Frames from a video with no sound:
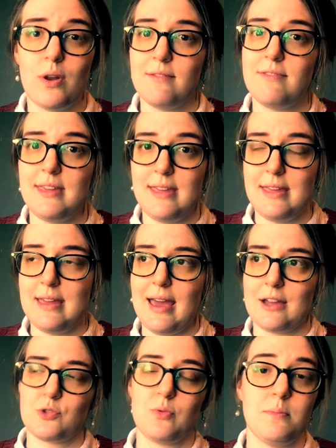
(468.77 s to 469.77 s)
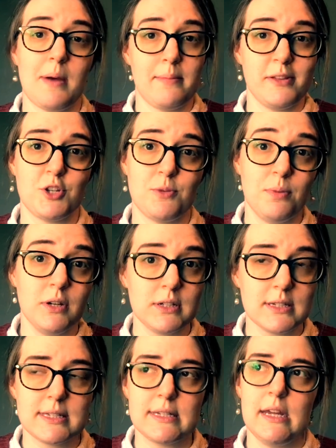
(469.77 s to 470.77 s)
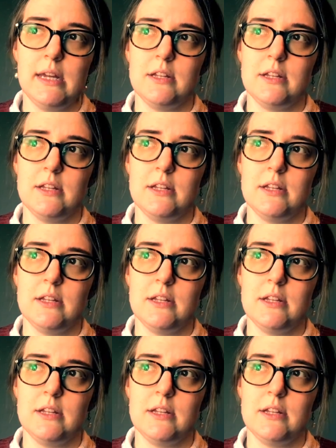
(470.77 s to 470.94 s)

of the actual published books